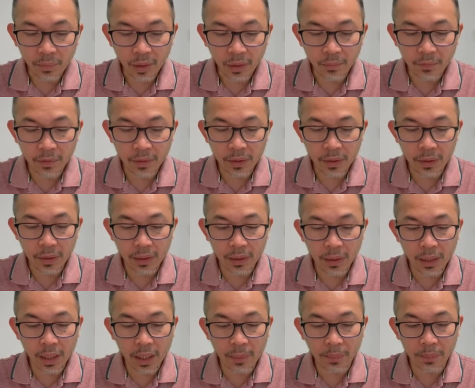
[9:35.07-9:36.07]
Fill in the
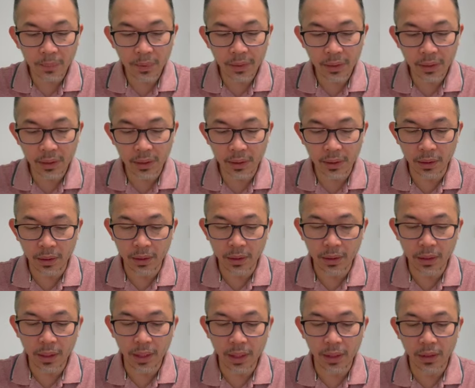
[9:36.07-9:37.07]
gaps in the
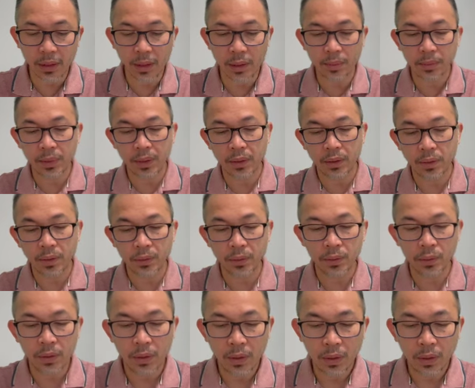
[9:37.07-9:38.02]
diagram below